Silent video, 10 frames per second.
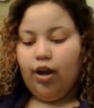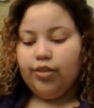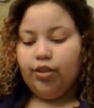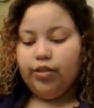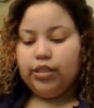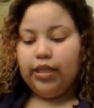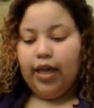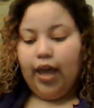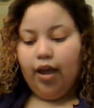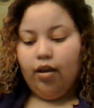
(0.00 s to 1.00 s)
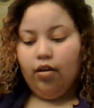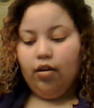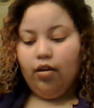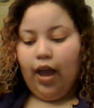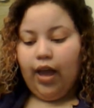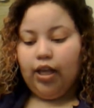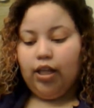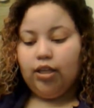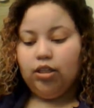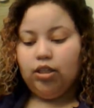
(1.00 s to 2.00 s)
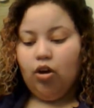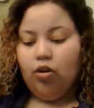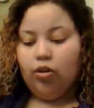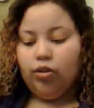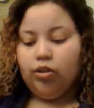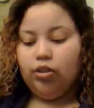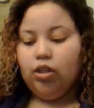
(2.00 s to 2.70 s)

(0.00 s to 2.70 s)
thirsty hair, adding long